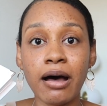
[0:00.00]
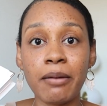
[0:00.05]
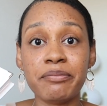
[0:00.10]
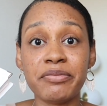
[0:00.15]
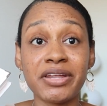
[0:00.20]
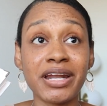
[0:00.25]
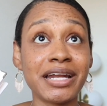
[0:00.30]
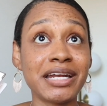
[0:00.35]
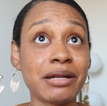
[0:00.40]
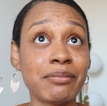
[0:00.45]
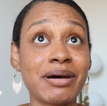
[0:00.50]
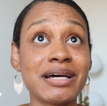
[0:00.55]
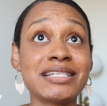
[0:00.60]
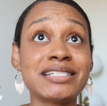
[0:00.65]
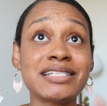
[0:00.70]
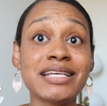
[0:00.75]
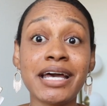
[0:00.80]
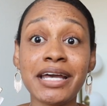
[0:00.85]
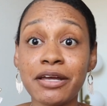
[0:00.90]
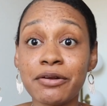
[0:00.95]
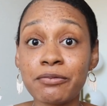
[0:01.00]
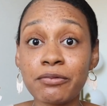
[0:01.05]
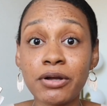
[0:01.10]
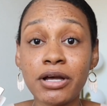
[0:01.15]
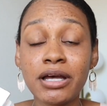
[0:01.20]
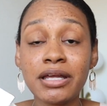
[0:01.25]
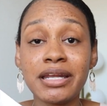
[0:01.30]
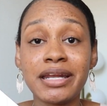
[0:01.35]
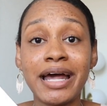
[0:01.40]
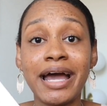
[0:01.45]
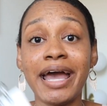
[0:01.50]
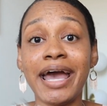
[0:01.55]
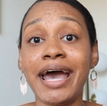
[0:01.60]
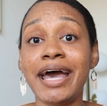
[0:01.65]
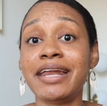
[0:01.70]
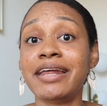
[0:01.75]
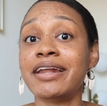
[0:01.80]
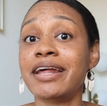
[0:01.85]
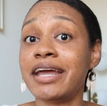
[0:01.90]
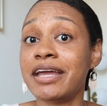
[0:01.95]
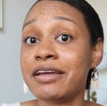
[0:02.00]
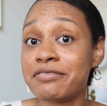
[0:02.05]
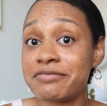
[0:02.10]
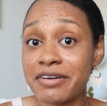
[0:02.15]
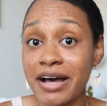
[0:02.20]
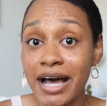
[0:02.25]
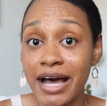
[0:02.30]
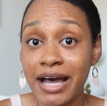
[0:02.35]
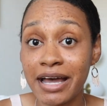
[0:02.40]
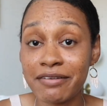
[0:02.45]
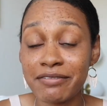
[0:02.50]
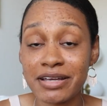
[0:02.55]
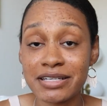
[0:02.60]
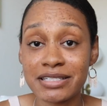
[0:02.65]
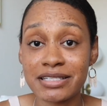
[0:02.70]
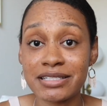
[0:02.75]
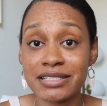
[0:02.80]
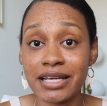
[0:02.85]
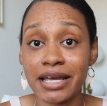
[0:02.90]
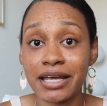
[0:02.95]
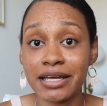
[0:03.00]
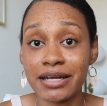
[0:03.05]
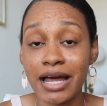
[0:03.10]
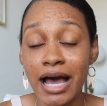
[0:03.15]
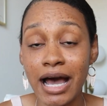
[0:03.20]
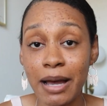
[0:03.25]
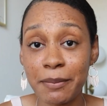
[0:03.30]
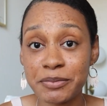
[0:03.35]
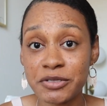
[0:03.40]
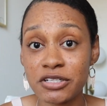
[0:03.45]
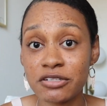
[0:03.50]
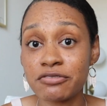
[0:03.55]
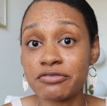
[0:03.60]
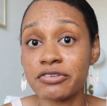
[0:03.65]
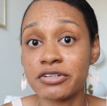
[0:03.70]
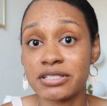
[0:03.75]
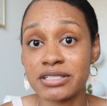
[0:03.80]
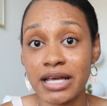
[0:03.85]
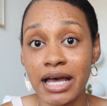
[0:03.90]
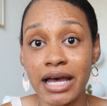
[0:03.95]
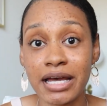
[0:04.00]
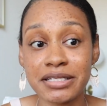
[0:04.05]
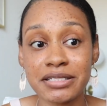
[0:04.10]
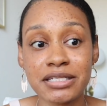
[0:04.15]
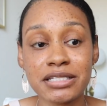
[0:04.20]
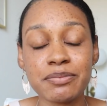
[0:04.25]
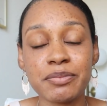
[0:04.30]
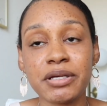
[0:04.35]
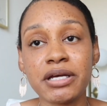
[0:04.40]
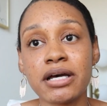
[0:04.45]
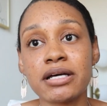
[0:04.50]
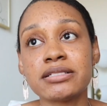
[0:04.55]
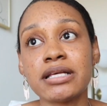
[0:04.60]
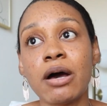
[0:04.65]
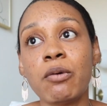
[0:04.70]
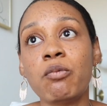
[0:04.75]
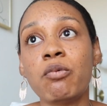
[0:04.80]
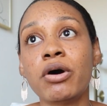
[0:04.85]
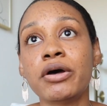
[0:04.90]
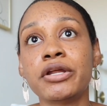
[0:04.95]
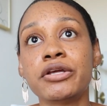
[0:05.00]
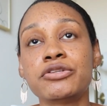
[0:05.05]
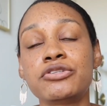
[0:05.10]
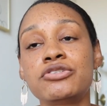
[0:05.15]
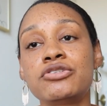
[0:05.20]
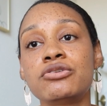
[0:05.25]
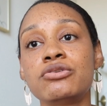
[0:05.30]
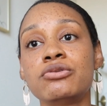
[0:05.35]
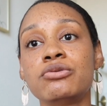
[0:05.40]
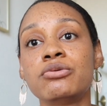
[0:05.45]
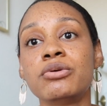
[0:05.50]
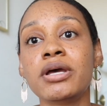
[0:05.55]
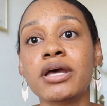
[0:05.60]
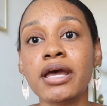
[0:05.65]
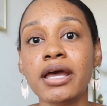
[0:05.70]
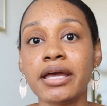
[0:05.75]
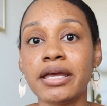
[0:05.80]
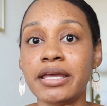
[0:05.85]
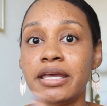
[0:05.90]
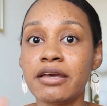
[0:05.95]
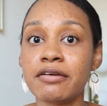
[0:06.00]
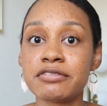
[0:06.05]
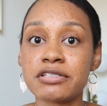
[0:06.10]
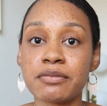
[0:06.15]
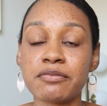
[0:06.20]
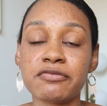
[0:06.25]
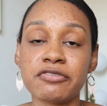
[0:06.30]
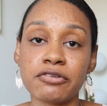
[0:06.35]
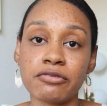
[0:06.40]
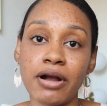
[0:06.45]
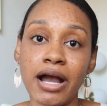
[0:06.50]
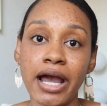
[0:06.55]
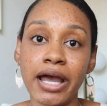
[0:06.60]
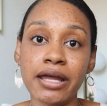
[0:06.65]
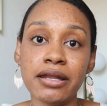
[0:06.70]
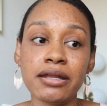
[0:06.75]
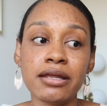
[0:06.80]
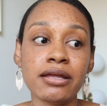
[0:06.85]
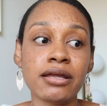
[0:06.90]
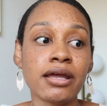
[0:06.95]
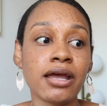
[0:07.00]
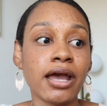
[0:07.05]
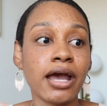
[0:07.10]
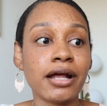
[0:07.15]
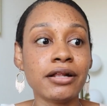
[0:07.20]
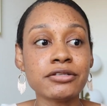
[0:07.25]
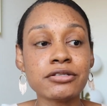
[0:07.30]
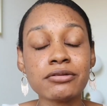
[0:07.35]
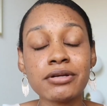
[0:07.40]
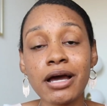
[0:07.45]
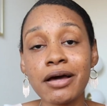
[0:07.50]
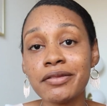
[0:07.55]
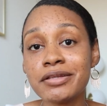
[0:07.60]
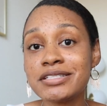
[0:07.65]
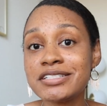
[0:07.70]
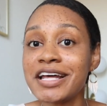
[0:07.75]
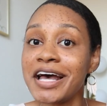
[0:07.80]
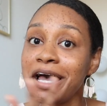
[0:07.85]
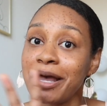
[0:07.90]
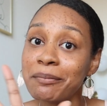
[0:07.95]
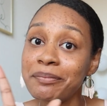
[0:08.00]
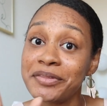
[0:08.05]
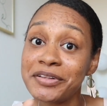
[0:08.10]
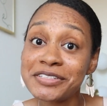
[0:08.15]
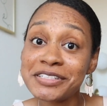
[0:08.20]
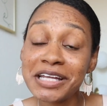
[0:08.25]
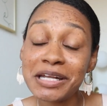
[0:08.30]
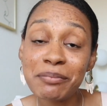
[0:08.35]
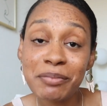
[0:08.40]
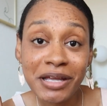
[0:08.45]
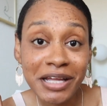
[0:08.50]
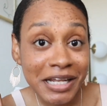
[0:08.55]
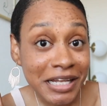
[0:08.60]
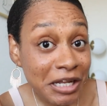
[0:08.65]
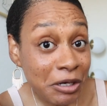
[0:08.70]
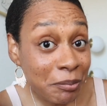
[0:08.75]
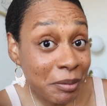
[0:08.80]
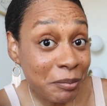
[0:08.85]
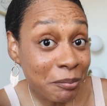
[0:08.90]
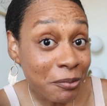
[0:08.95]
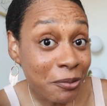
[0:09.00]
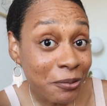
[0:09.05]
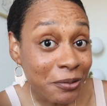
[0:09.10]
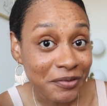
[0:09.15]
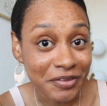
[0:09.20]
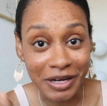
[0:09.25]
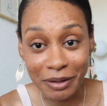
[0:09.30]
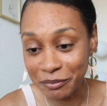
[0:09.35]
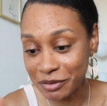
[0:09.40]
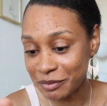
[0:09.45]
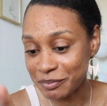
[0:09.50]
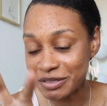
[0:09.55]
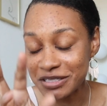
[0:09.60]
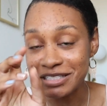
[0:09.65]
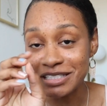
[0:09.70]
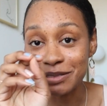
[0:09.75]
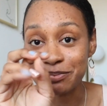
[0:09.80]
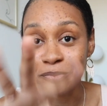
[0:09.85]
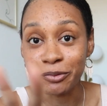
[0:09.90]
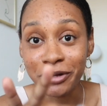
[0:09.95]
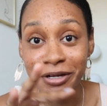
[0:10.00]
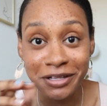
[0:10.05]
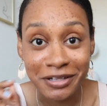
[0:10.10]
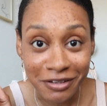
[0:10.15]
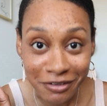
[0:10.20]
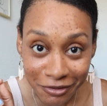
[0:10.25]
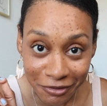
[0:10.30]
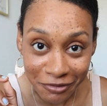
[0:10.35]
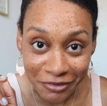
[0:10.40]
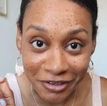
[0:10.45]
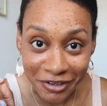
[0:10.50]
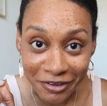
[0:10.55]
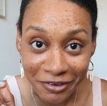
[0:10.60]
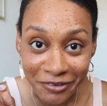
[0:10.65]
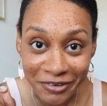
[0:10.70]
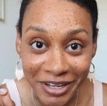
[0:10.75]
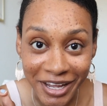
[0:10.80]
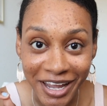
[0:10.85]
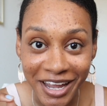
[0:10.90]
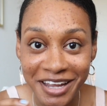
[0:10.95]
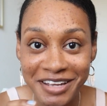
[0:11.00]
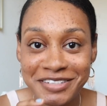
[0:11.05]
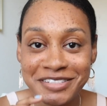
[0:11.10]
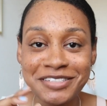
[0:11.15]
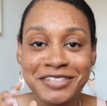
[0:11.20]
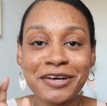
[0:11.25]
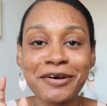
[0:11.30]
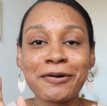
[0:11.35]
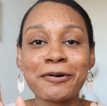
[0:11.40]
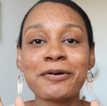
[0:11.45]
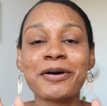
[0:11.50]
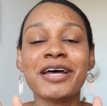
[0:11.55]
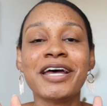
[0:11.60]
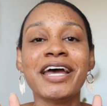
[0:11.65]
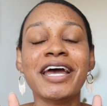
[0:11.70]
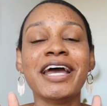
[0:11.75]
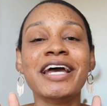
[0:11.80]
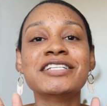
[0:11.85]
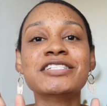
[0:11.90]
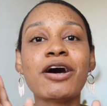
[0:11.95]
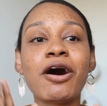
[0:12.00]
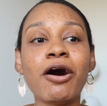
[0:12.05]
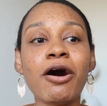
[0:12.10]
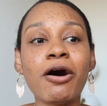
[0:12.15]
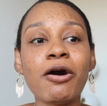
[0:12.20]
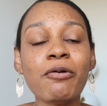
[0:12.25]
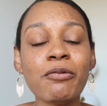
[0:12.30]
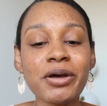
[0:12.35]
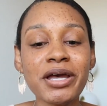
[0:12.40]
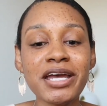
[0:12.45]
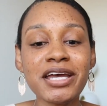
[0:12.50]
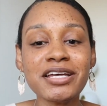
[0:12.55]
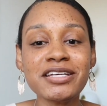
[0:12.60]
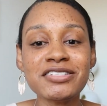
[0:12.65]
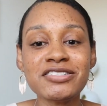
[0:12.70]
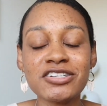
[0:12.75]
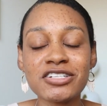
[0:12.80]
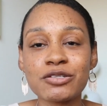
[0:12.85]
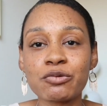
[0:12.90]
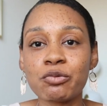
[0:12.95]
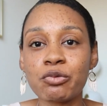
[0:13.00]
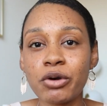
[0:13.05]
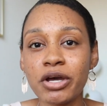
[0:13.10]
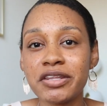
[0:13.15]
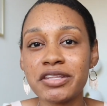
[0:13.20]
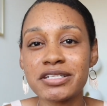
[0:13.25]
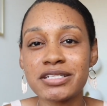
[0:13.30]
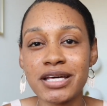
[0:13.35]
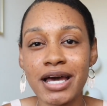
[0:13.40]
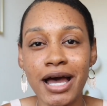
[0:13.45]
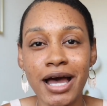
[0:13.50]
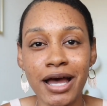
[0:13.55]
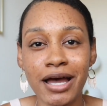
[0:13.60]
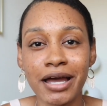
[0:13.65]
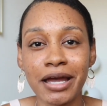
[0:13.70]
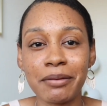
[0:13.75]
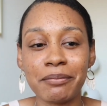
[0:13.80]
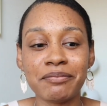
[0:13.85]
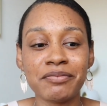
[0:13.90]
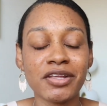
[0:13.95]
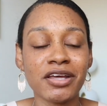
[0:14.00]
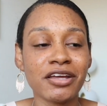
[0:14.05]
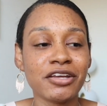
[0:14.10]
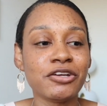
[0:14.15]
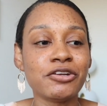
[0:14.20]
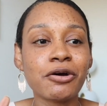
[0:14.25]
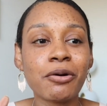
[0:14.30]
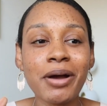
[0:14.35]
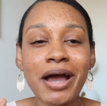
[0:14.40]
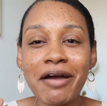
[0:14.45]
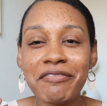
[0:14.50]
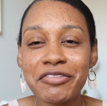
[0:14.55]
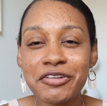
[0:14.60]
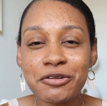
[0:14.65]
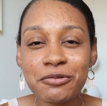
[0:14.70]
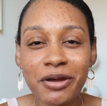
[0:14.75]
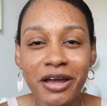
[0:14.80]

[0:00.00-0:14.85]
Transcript: Then I did my second run, and I added A5 as a second option for sizes because I wanted to give some variety. And so now this time there's going to be a little bit more that I'm going to be sprinkling on there, okay? So it's always just with time. You don't have to do